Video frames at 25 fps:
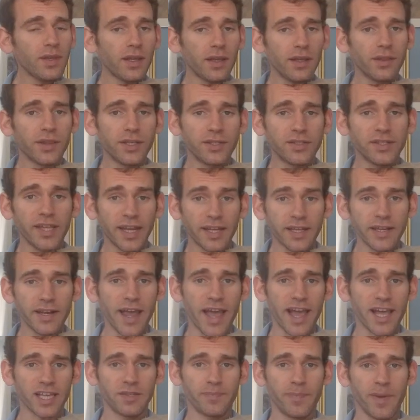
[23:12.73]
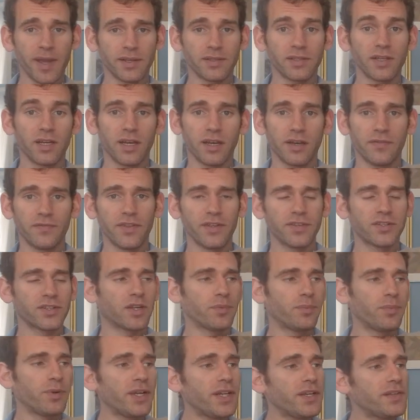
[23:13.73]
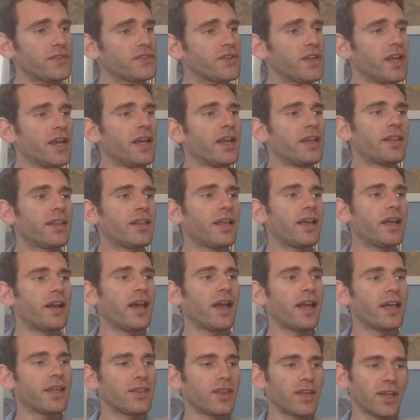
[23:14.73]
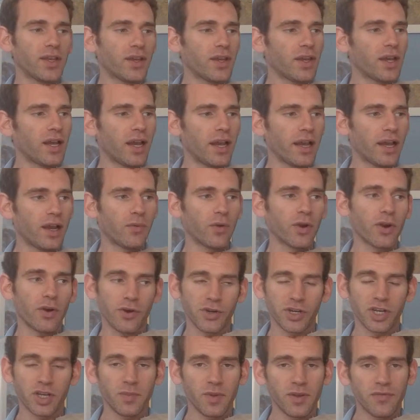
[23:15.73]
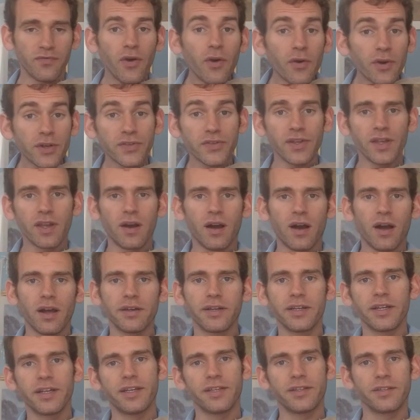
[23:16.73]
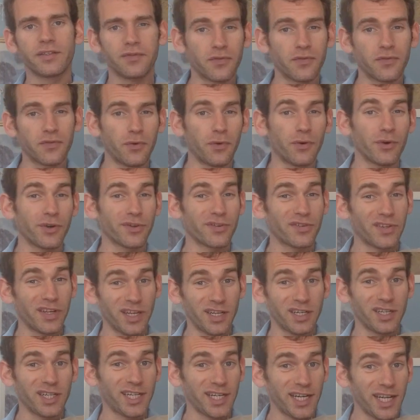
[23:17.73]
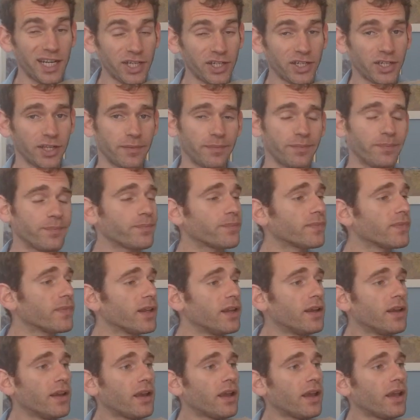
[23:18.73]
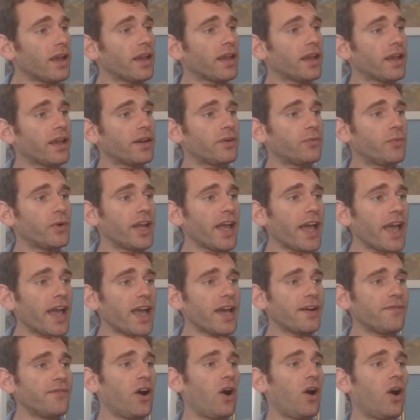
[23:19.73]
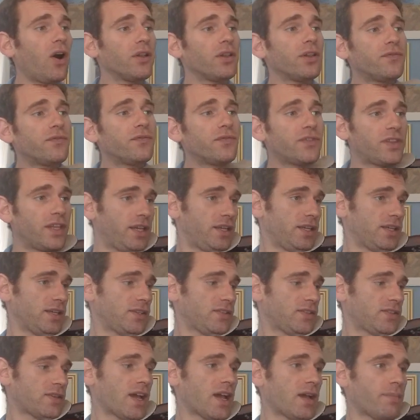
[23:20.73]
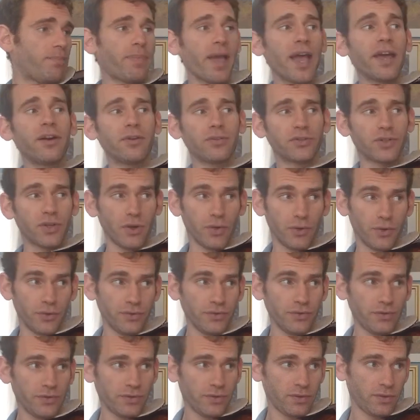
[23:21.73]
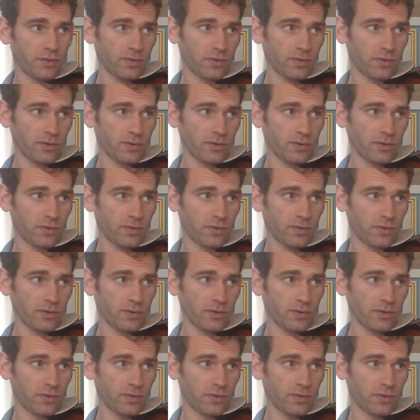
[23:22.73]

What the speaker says: The second aspect of this caprice that I think we're going to be focusing on is, of course, intonation. And we have all of these pedal tones,